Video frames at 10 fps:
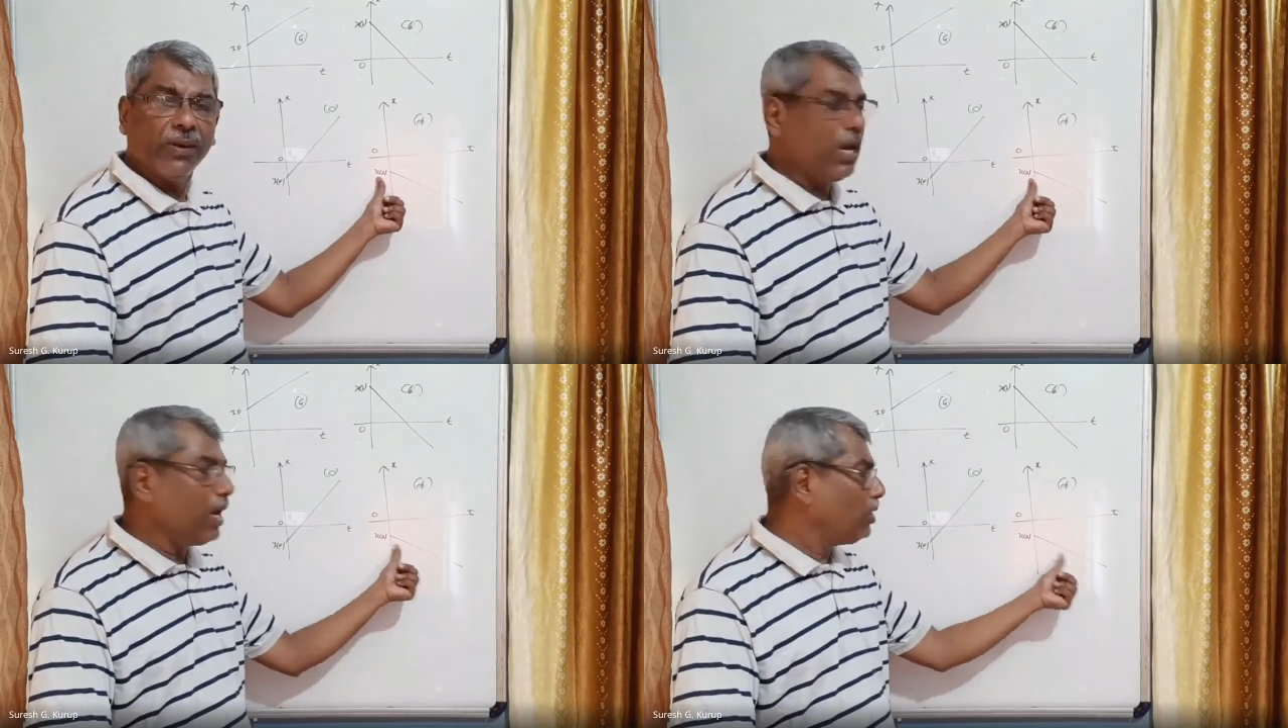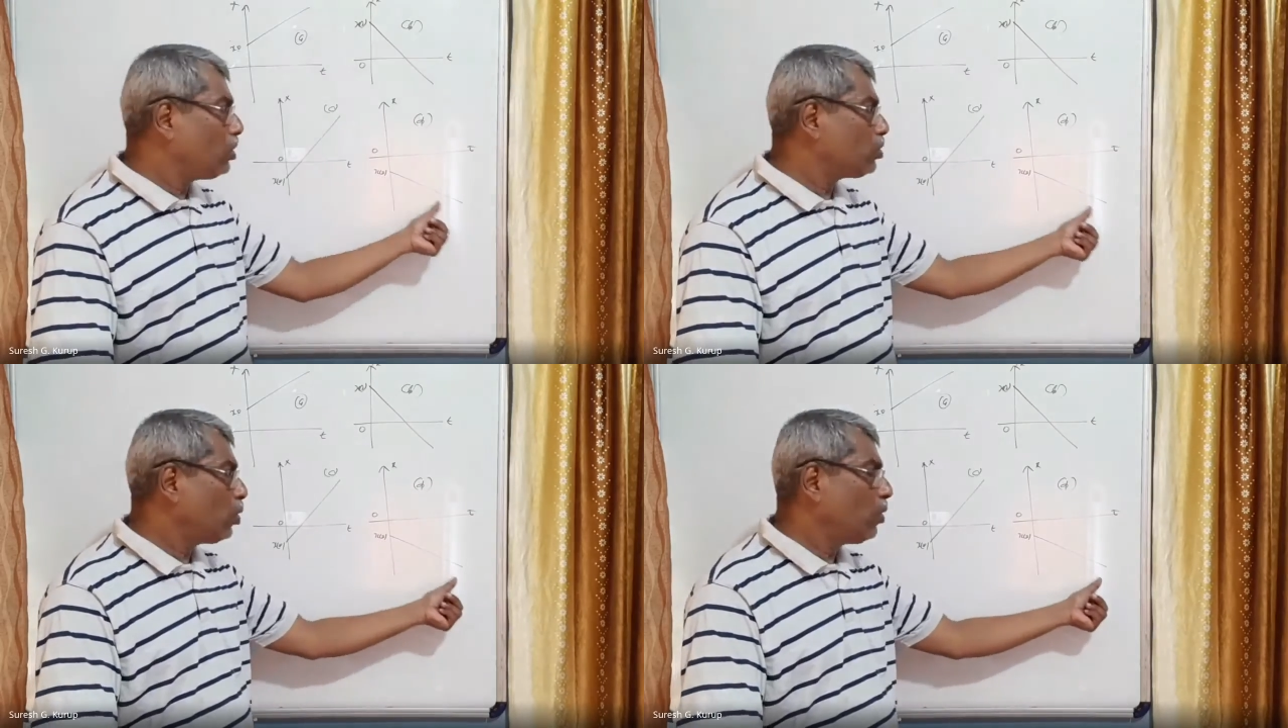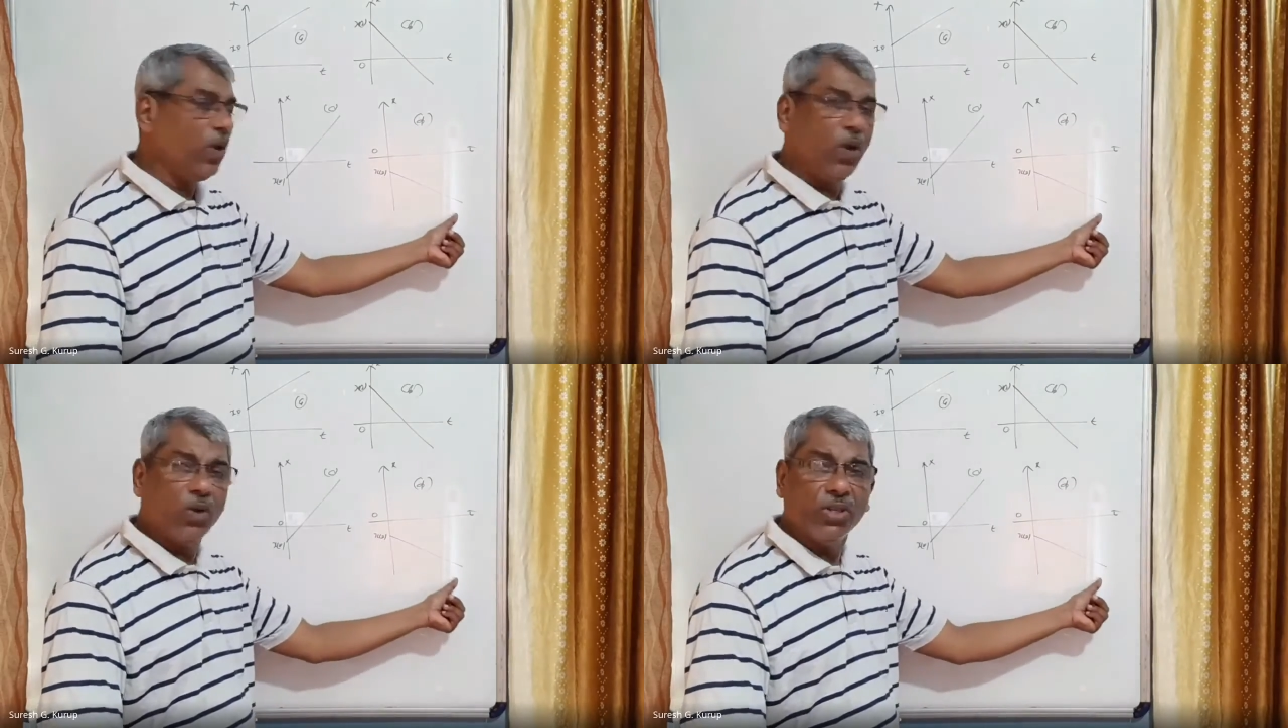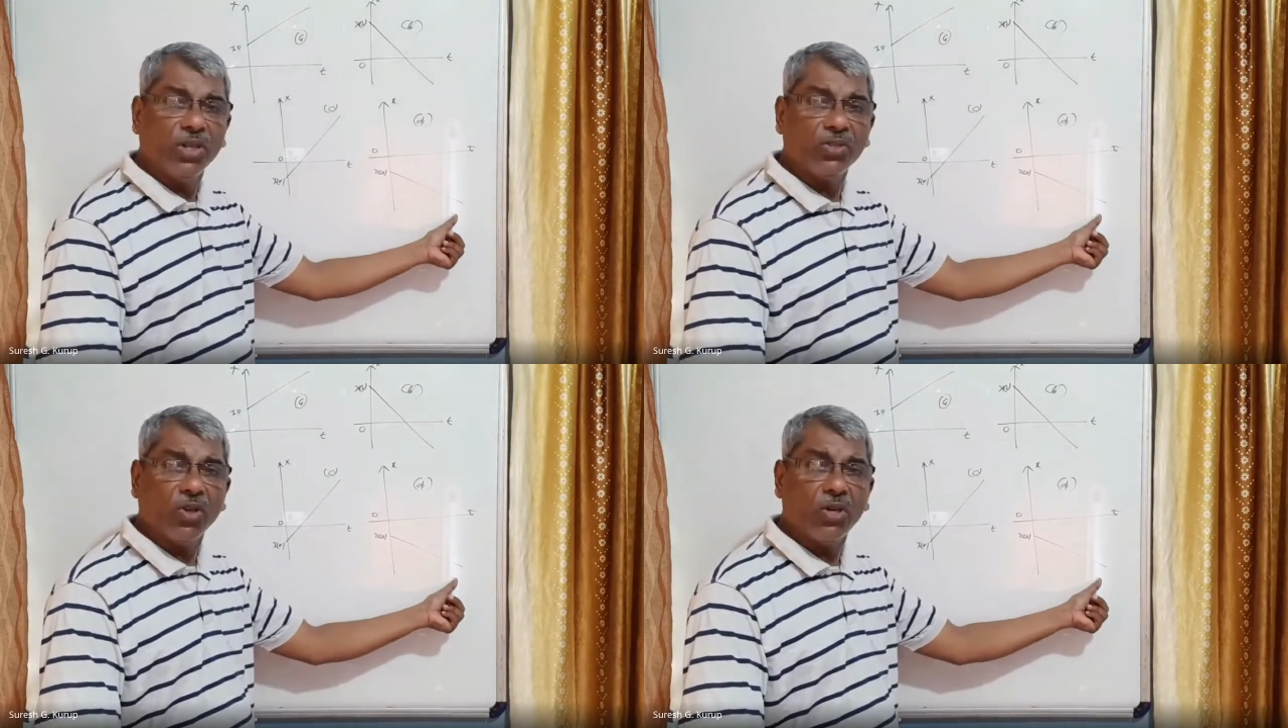and also velocity
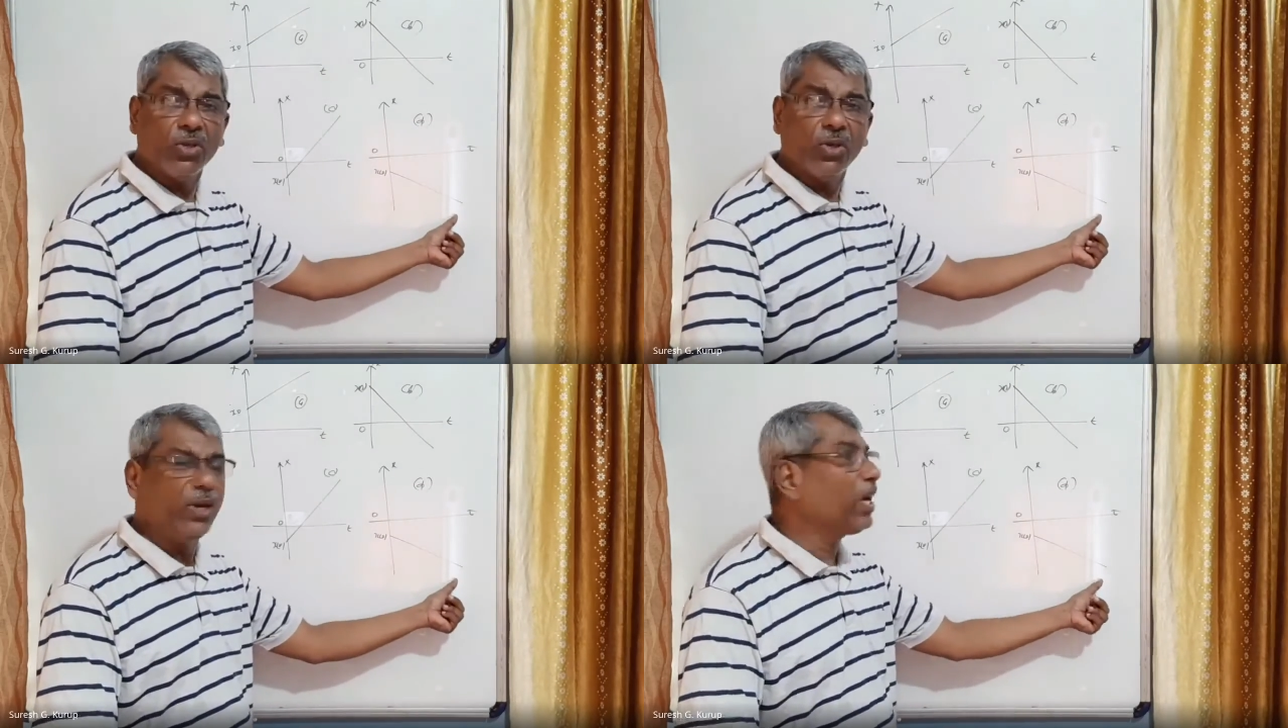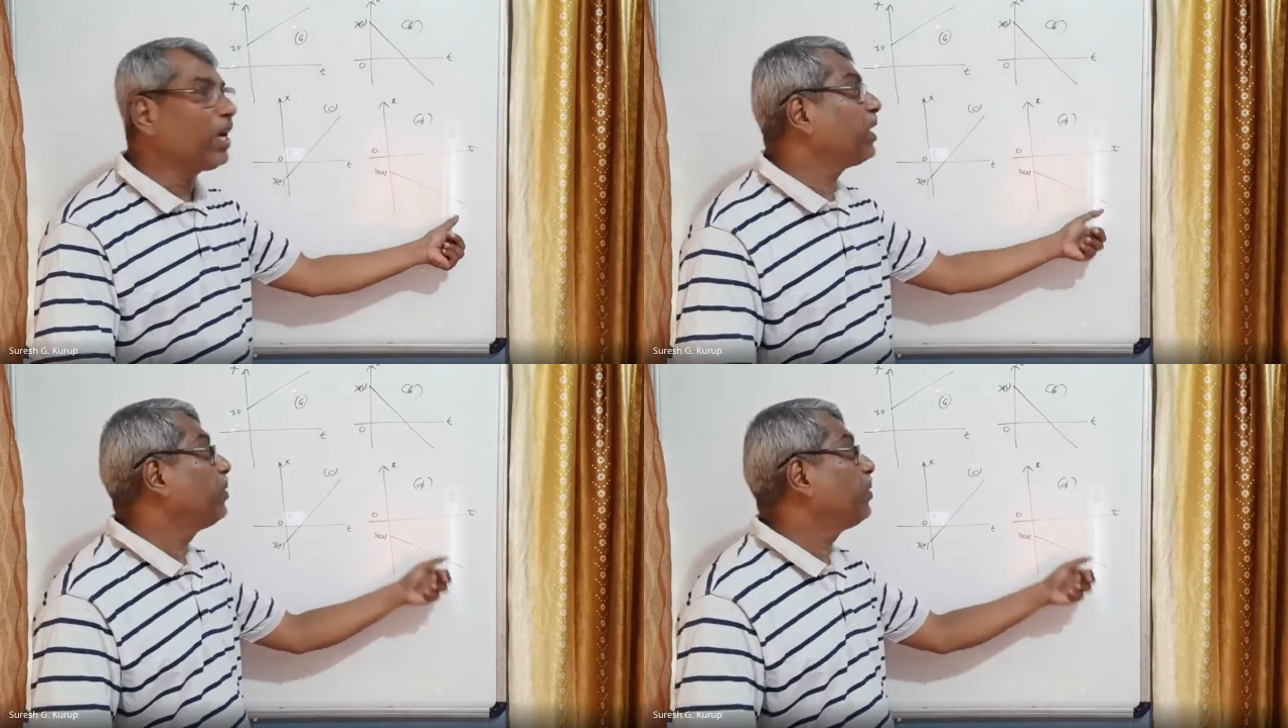is also negative.